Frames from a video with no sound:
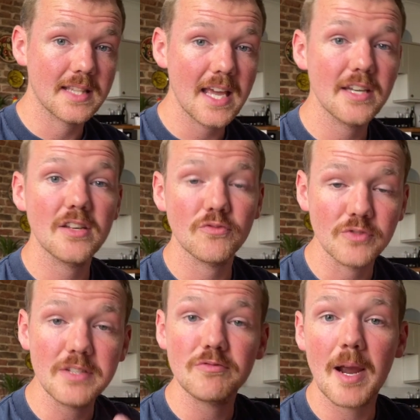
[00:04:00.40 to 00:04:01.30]
then
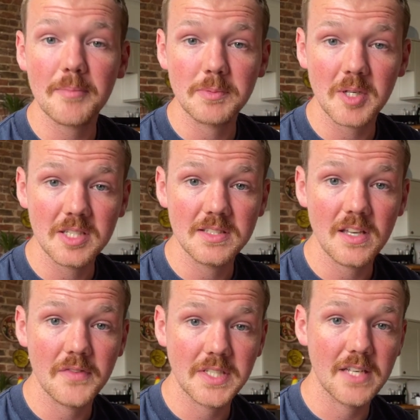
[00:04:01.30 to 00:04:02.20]
rewrapped by
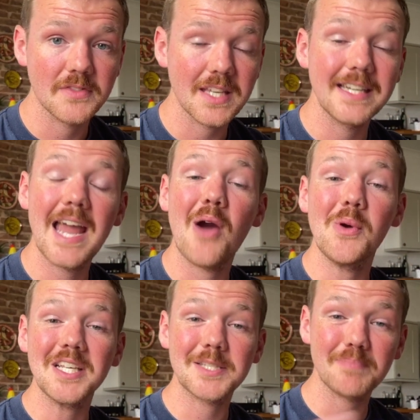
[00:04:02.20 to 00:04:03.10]
Conservatives, and now
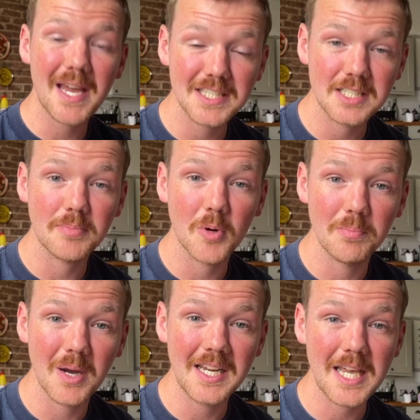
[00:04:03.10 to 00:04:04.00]
expanded upon
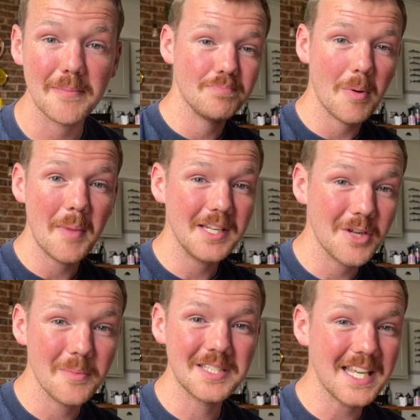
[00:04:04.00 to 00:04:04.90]
by Labour. But make no
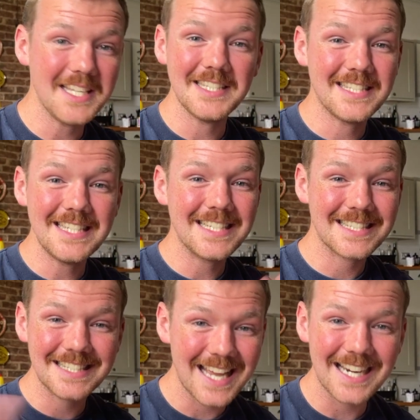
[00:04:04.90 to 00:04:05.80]
mistake, it's the
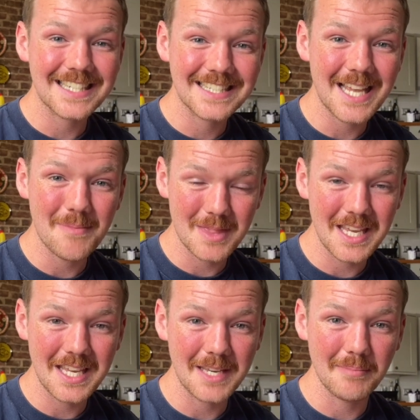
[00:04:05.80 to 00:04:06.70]
exact same
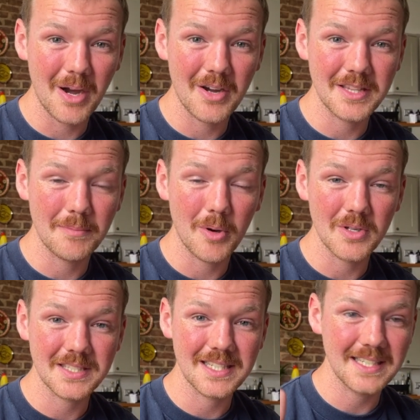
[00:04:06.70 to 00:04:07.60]
thinking behind the
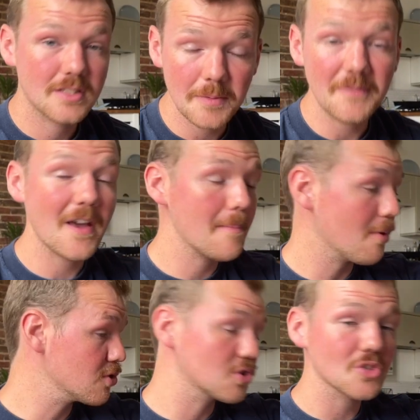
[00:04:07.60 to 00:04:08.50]
policy. To be fair,
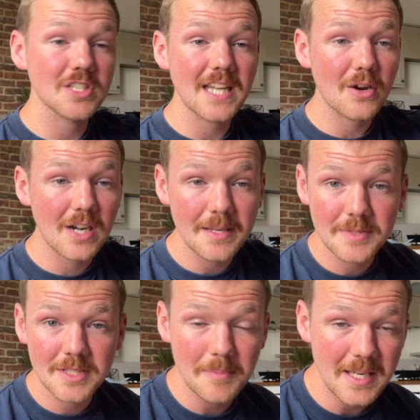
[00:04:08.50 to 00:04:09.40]
Boris Johnson now claims
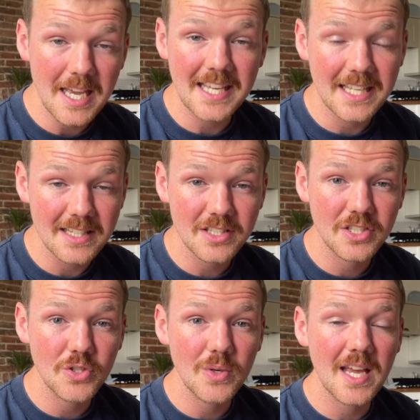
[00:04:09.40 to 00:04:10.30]
to be against
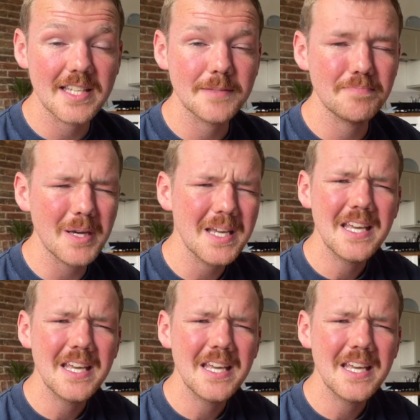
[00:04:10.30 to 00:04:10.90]
ULEZ, but